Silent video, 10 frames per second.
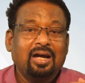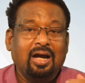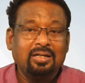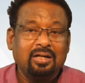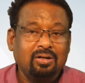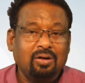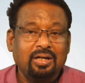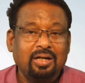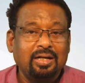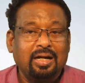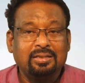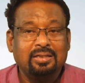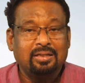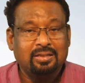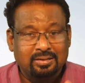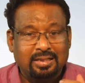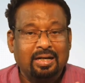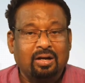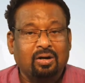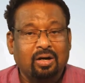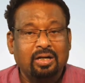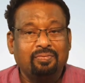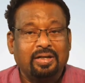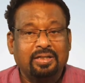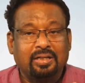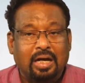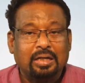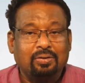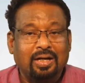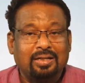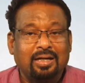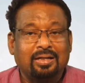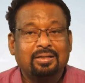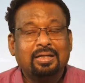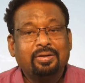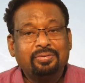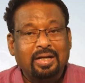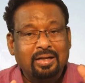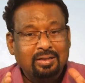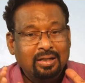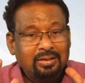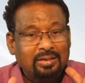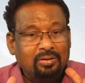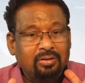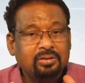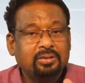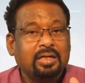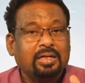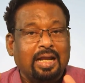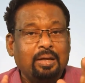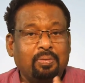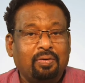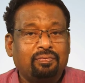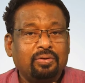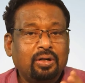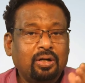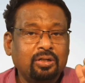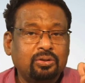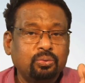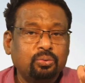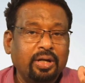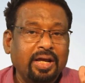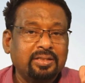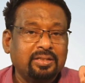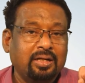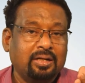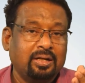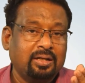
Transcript: And accordingly, then accordingly when he calculated, then the claim of 2 days and